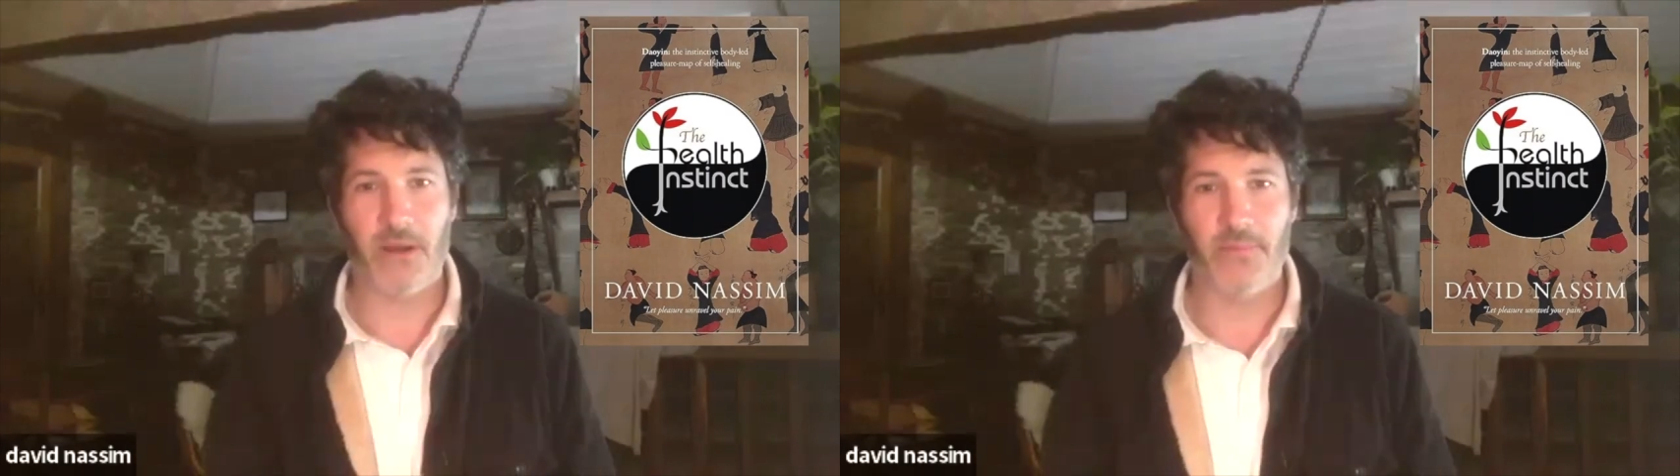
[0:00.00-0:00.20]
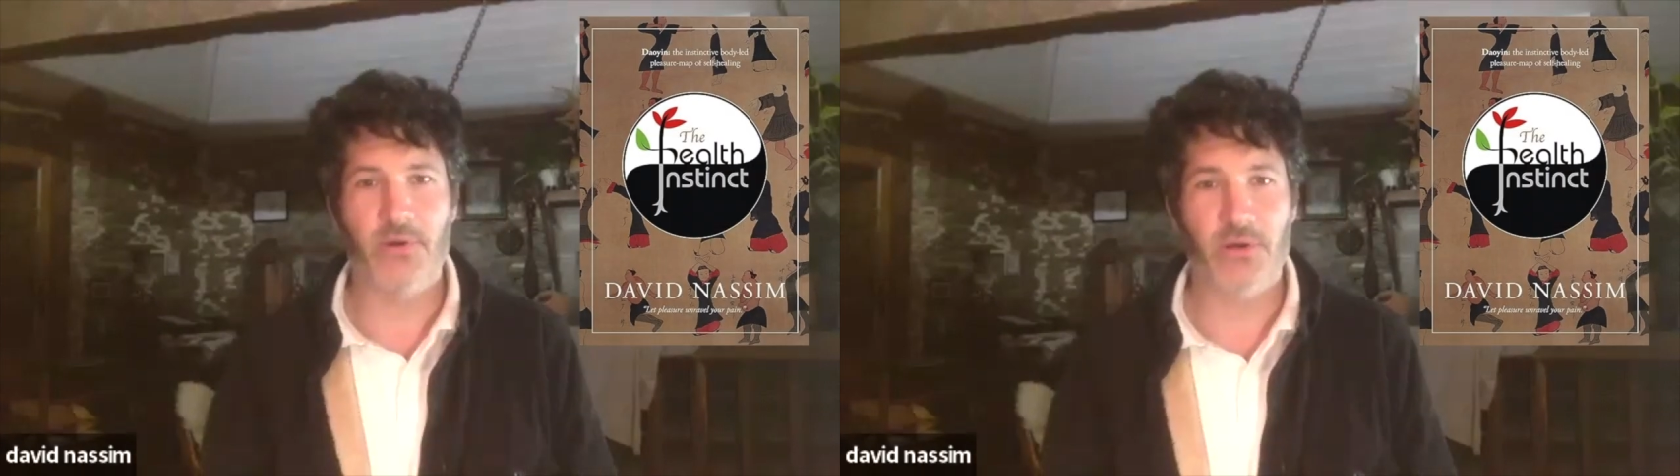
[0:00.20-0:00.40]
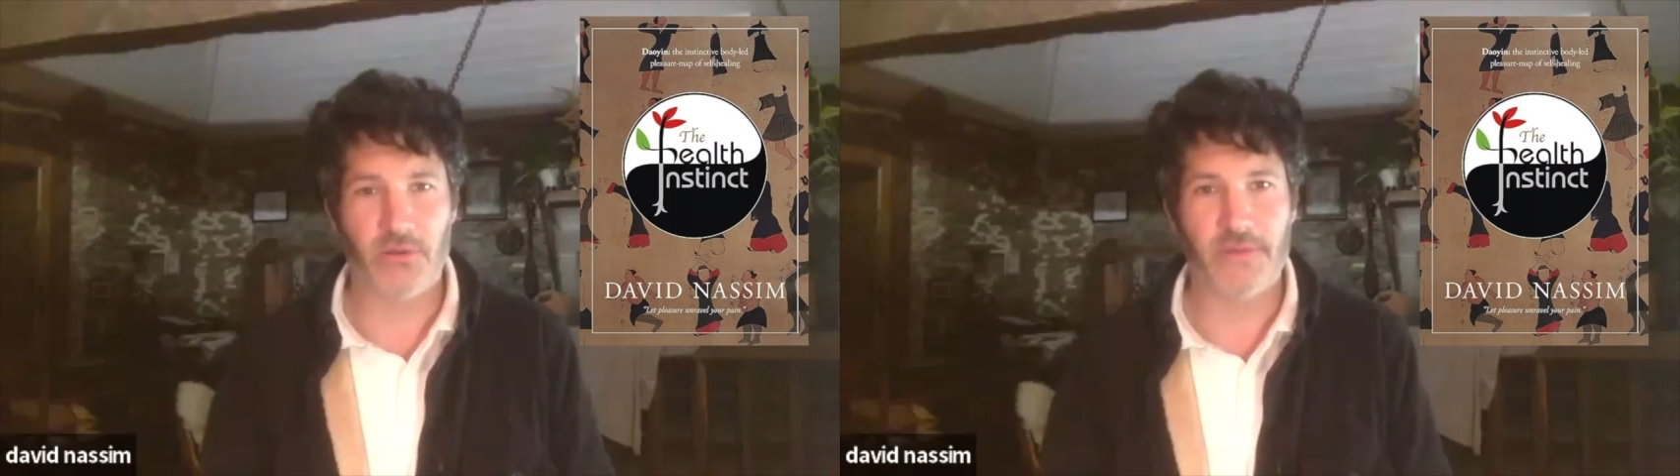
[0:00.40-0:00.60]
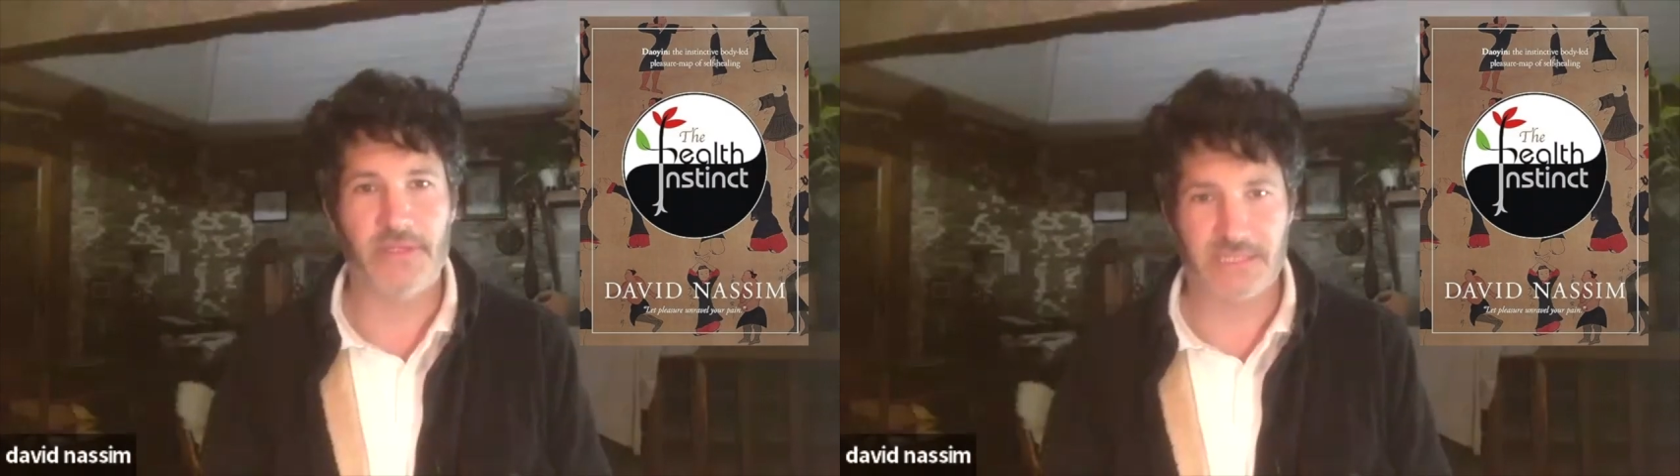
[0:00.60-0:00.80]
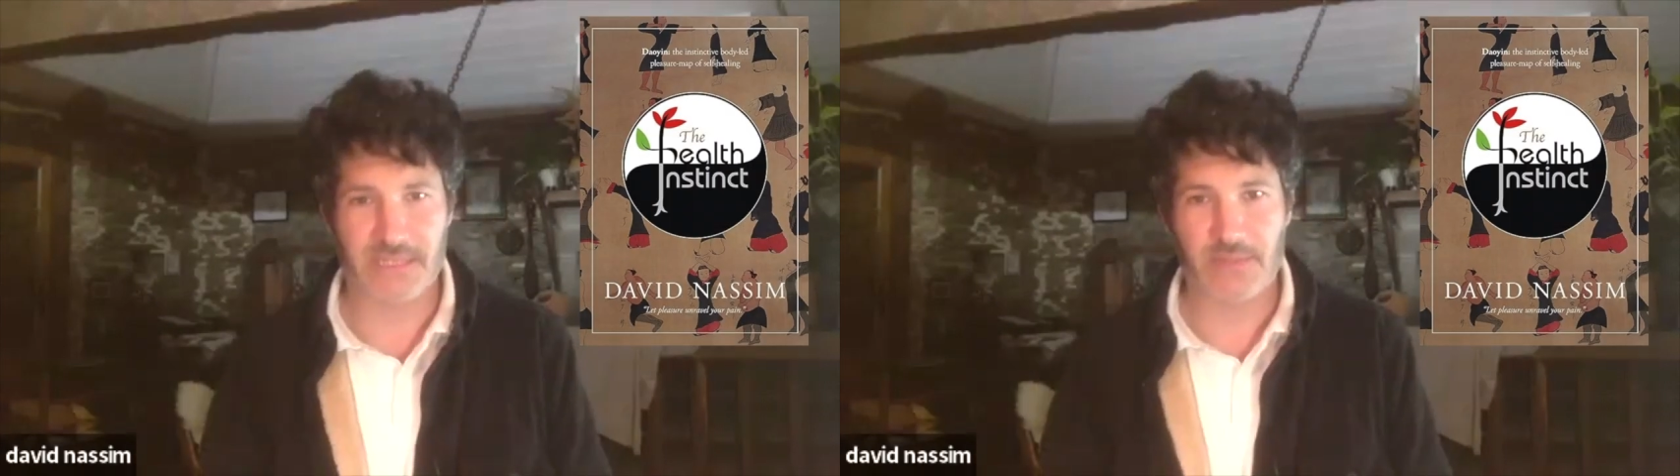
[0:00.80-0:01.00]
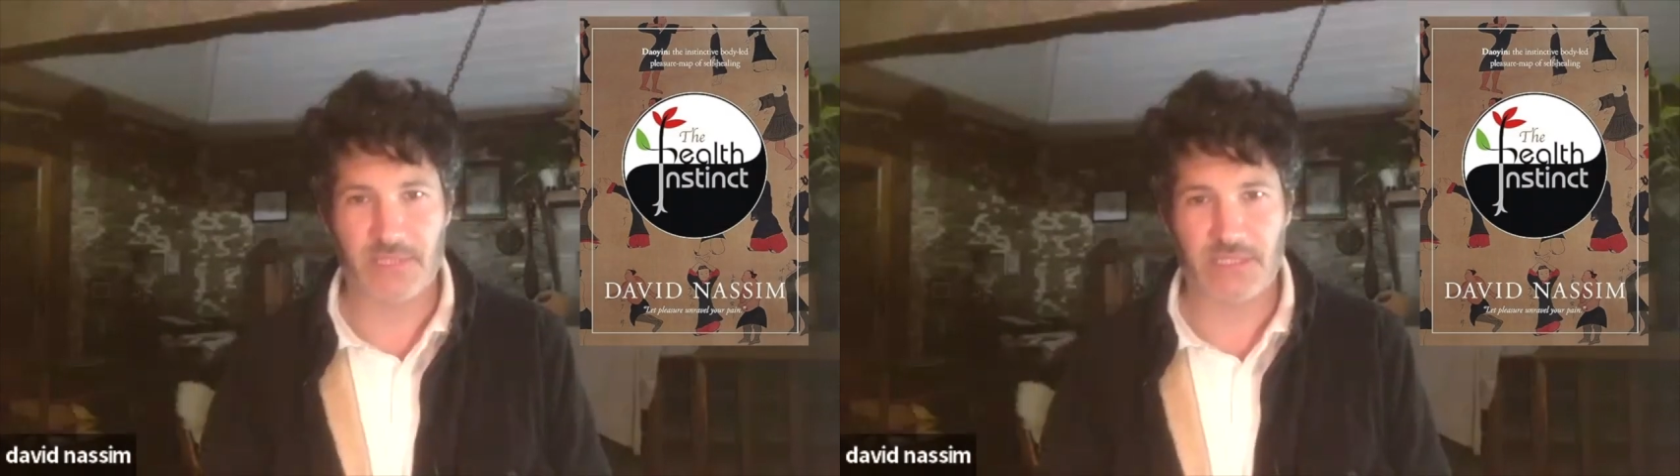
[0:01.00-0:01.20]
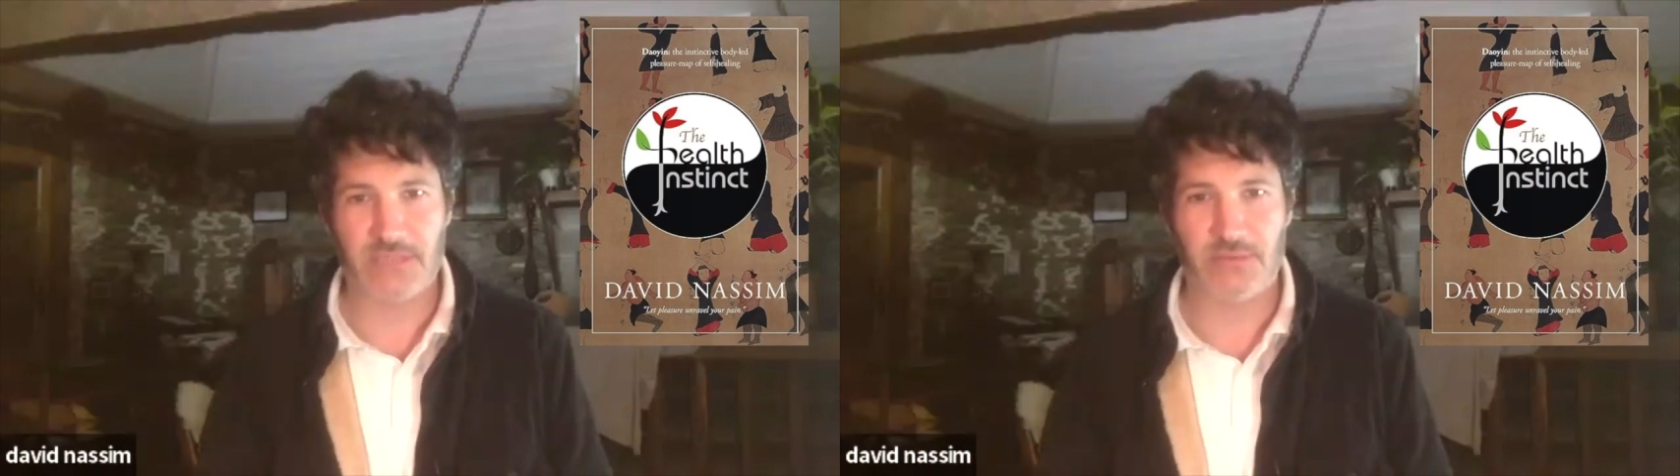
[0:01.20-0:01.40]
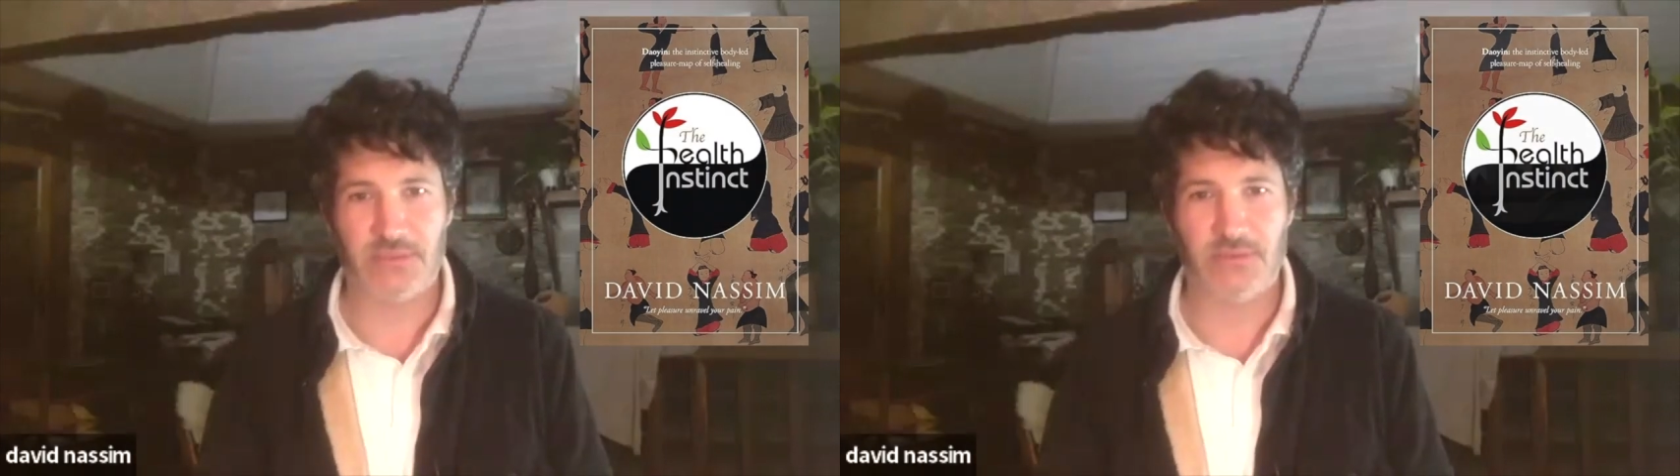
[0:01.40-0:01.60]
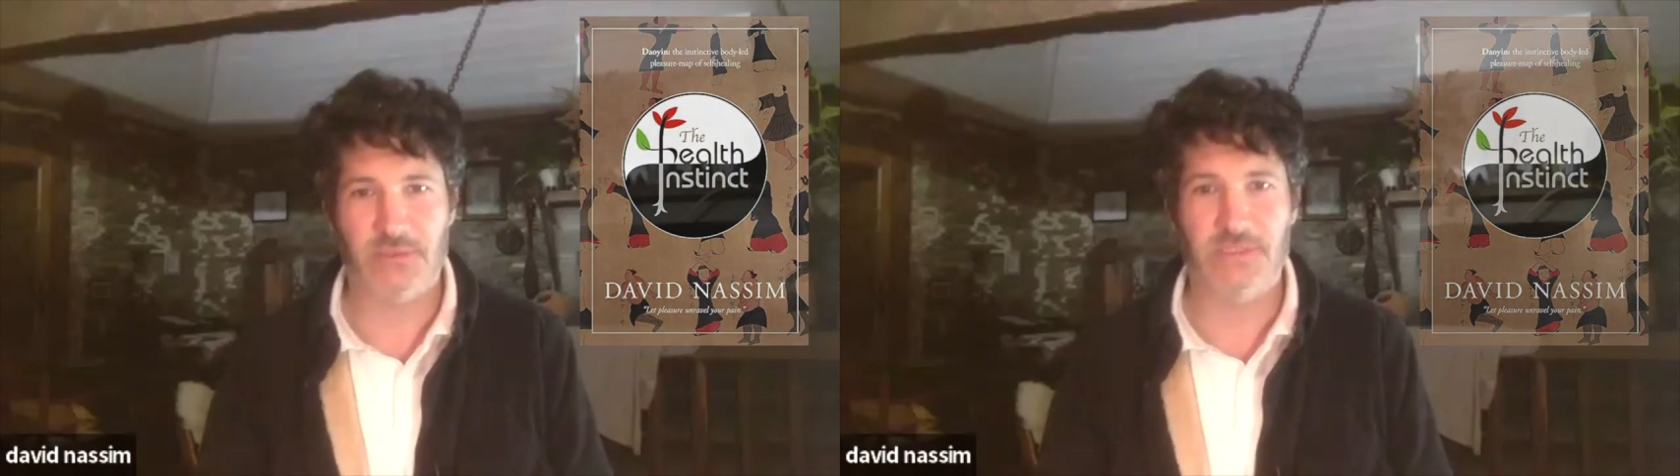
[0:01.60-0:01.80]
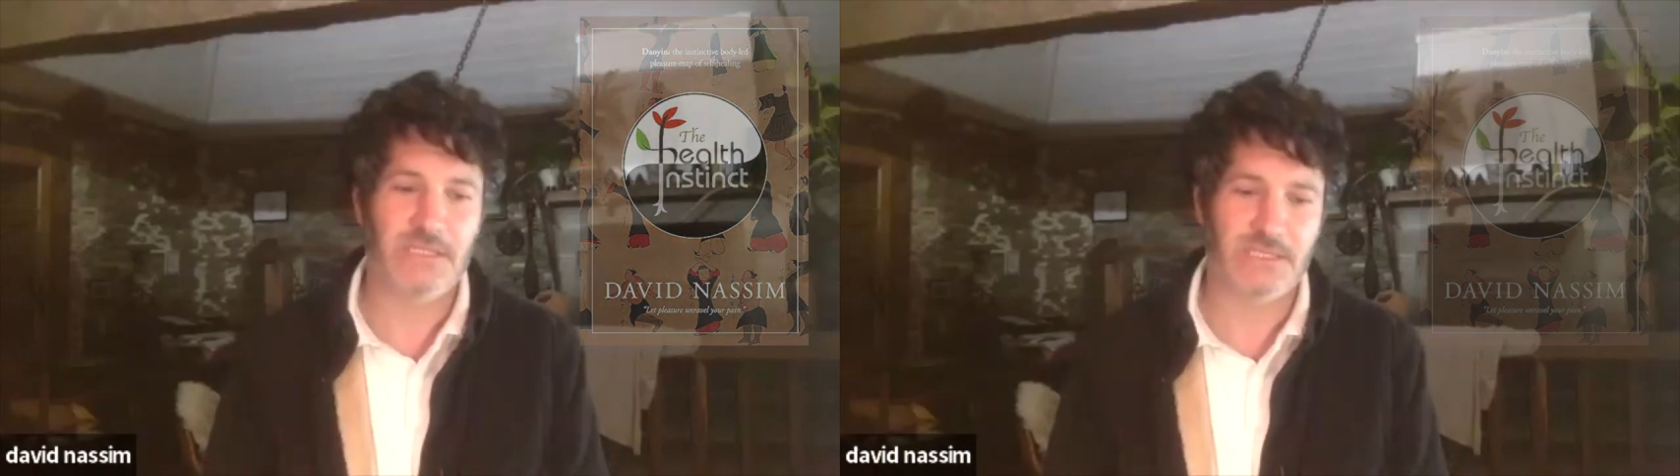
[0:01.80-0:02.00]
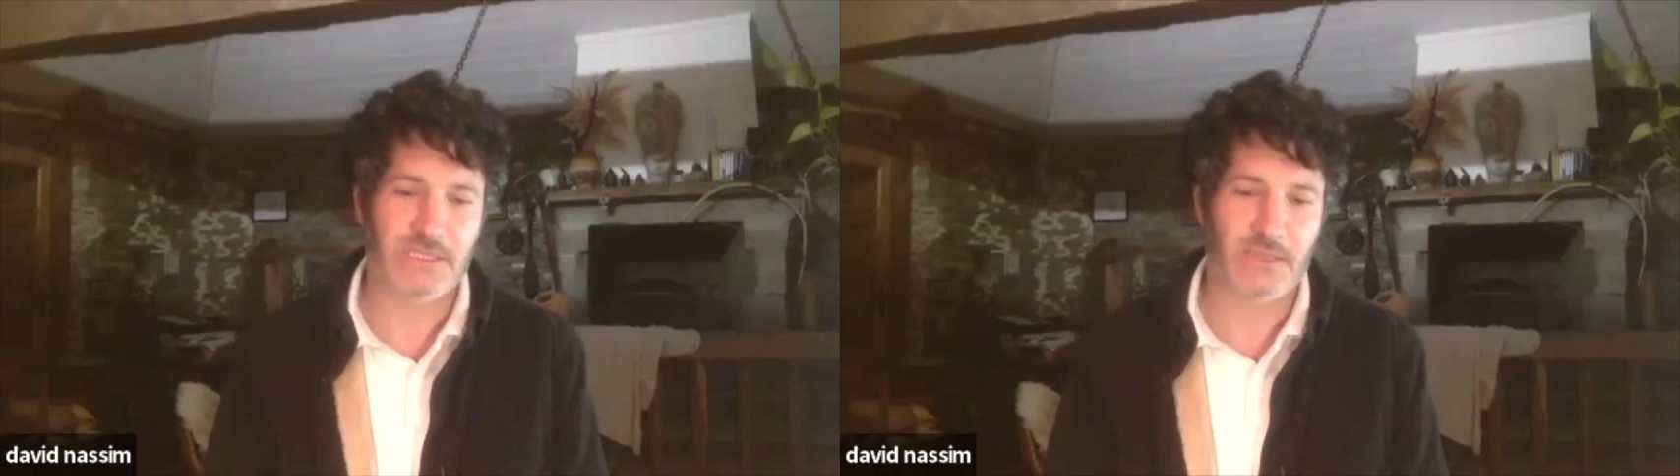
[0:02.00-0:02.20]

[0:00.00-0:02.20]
book on this subject, which was this